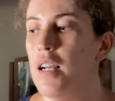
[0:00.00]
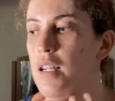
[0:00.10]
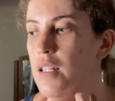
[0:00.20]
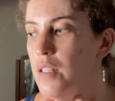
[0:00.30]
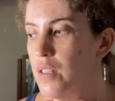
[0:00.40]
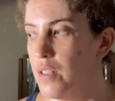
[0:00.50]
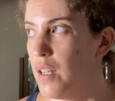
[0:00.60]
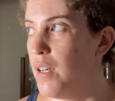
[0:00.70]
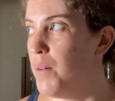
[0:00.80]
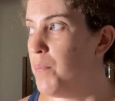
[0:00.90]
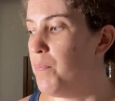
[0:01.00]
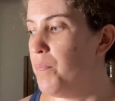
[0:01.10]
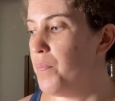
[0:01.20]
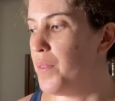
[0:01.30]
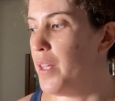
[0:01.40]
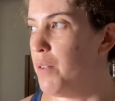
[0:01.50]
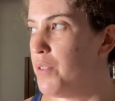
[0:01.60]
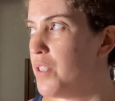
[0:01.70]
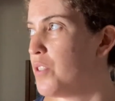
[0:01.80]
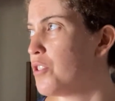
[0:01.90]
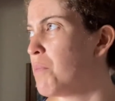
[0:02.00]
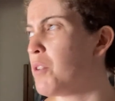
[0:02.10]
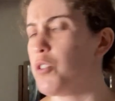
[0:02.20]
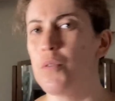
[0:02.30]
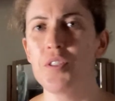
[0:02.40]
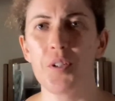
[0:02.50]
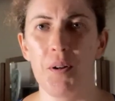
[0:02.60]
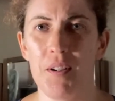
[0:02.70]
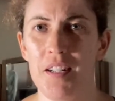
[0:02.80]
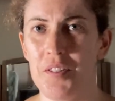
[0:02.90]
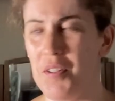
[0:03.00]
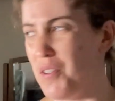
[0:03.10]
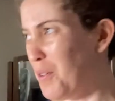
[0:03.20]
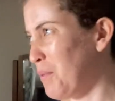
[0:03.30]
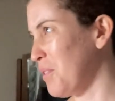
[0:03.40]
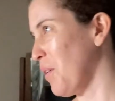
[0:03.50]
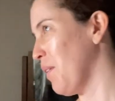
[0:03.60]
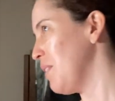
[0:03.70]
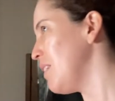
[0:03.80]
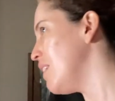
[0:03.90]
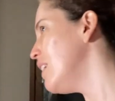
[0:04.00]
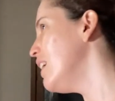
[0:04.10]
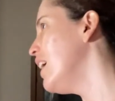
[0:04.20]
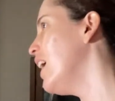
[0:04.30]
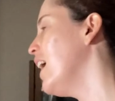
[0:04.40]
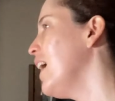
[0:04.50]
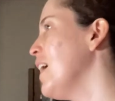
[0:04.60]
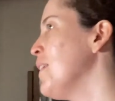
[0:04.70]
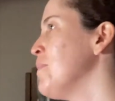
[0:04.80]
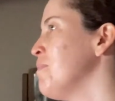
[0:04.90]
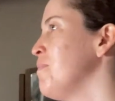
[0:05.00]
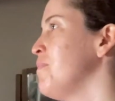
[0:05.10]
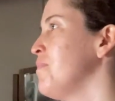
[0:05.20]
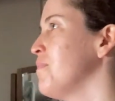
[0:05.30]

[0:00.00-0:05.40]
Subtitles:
And there's so much noise going on, so I don't know what's going on.